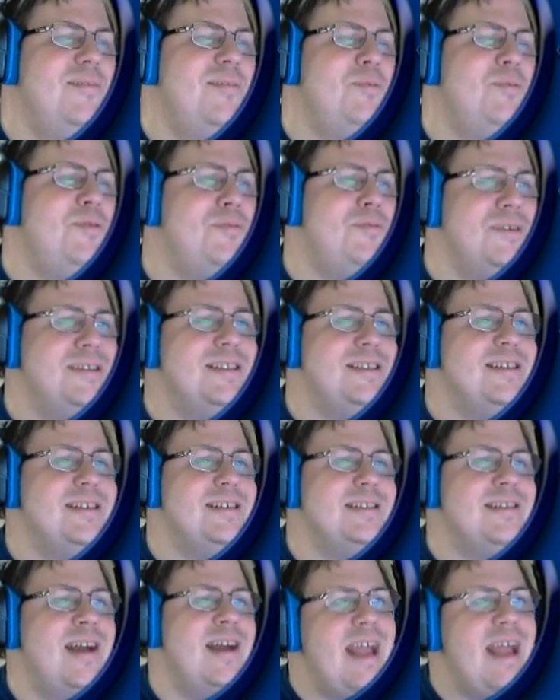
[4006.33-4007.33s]
Poor Risson
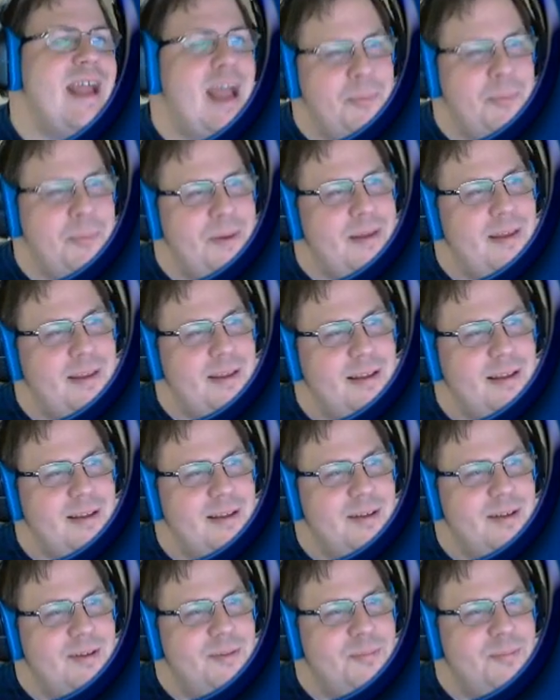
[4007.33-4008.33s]
is not happy.
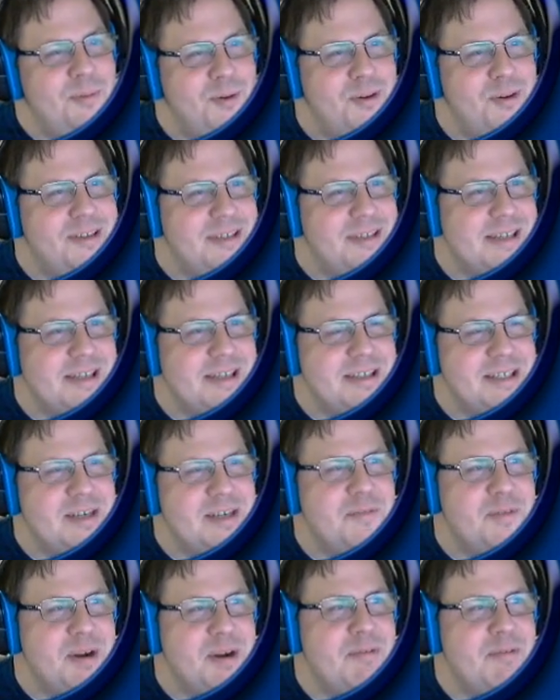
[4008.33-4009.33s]
Poor Risson is in a
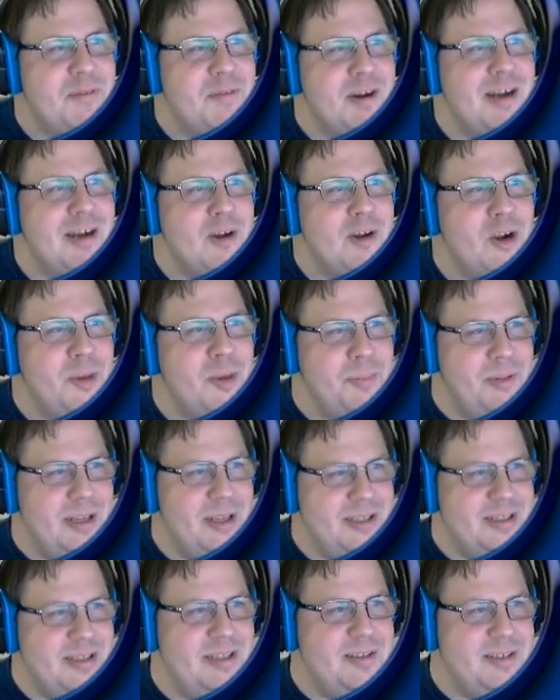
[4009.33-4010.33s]
very, very dark
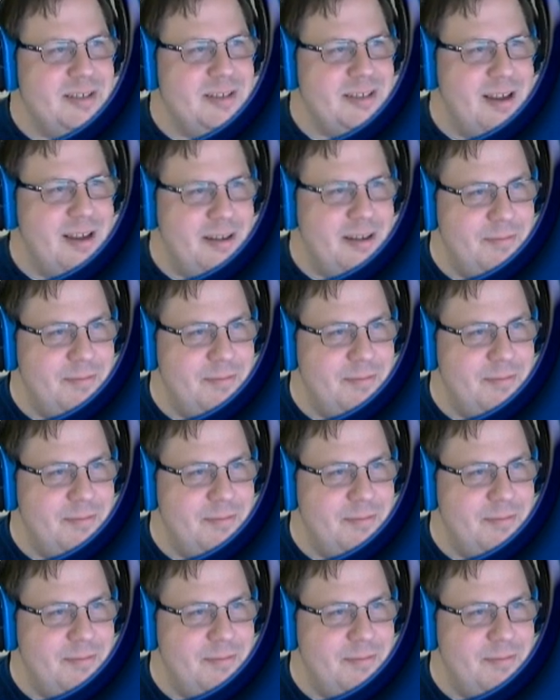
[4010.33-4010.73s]
place at this time.